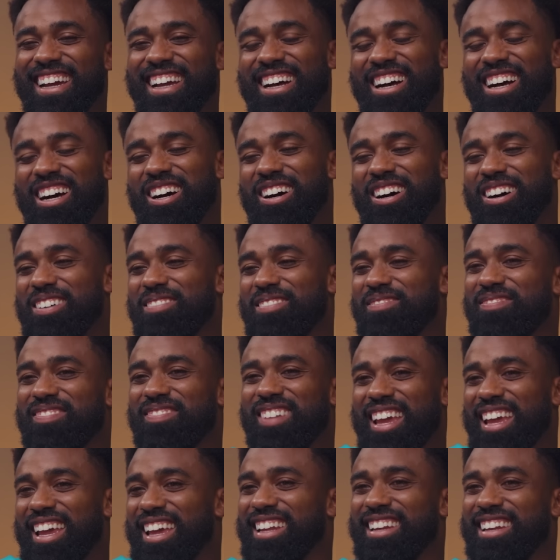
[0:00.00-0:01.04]
And
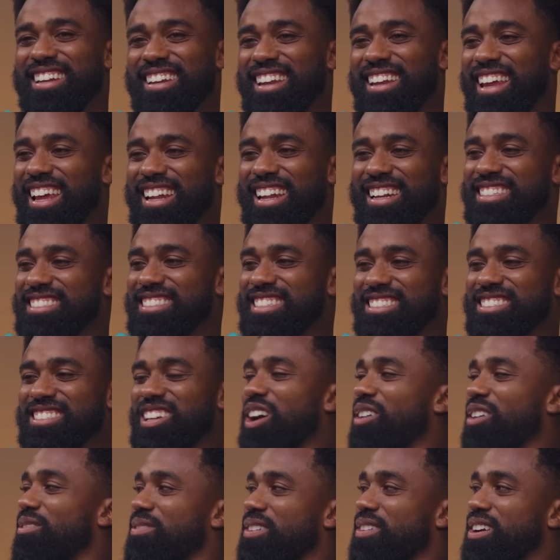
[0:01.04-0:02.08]
it's just
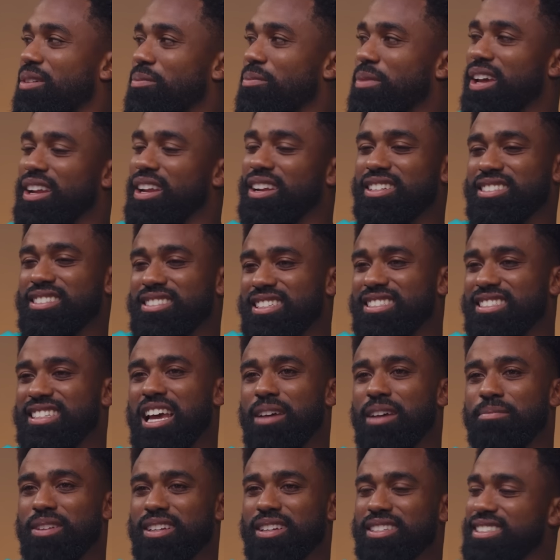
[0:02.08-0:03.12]
all fun, man. It's just
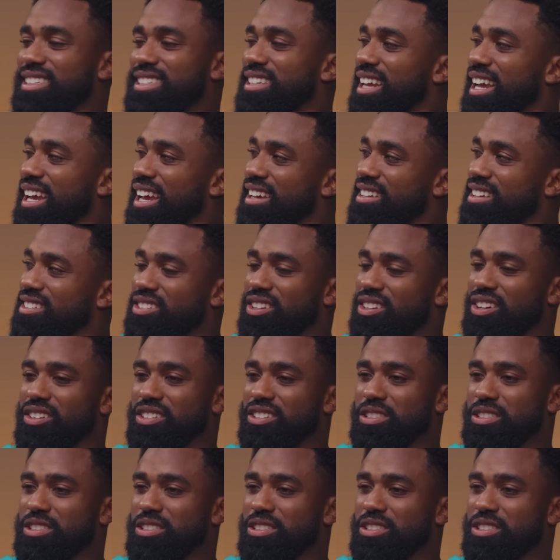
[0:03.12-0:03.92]
happy to see that, you know,